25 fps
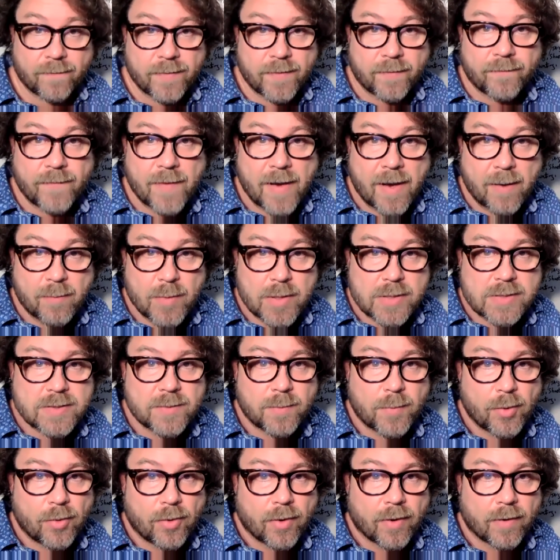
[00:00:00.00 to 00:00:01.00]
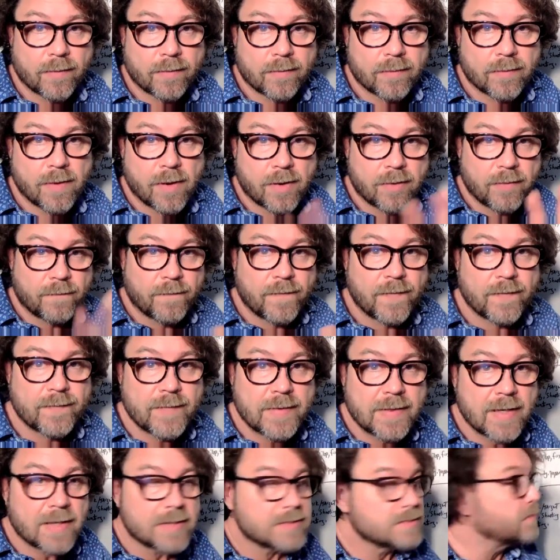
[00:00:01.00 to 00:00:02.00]
they're 5 months apart,
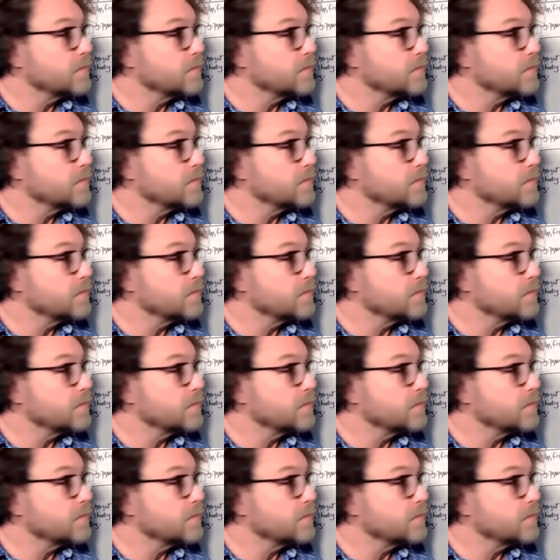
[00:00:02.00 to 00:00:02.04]
150 days